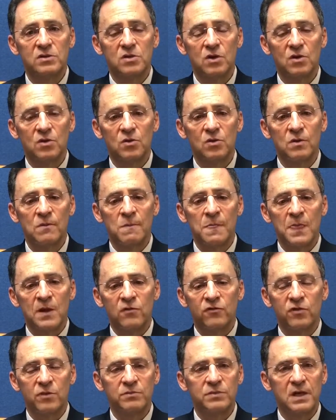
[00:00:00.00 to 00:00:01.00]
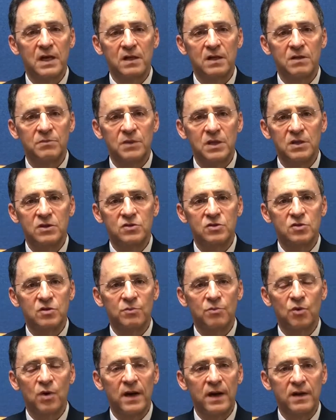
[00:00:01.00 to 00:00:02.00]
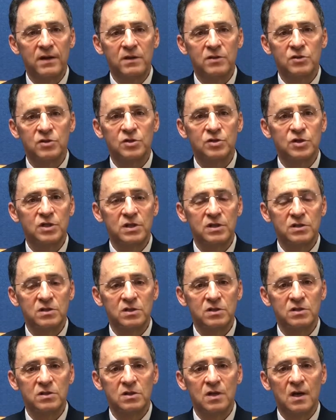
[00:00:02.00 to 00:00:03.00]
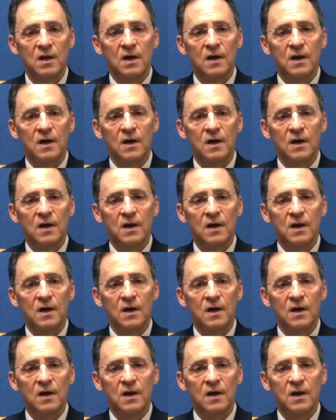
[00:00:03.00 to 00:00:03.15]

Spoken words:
So from deli meats to bread to cheeses,